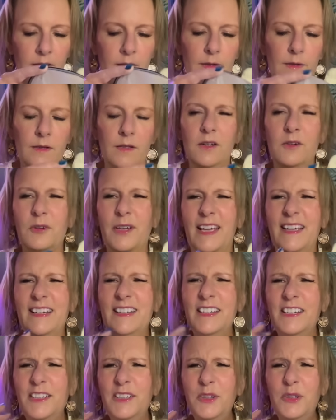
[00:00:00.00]
Okay,
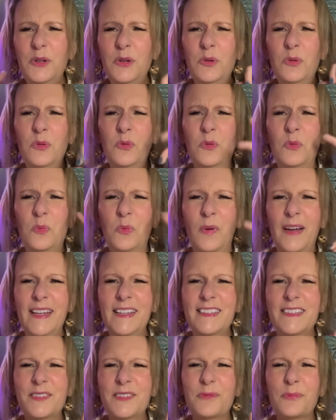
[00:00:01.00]
ooh, it's
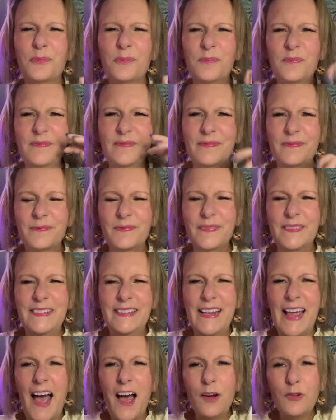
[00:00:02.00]

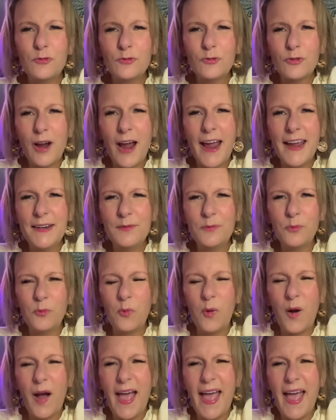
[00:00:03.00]
downright wet.